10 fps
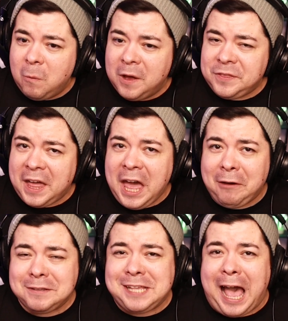What the
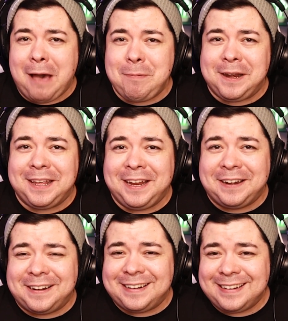hell is happening
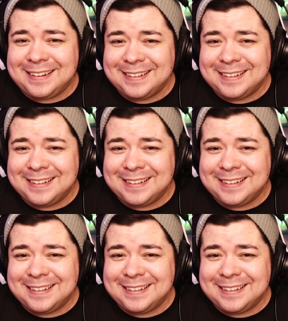here?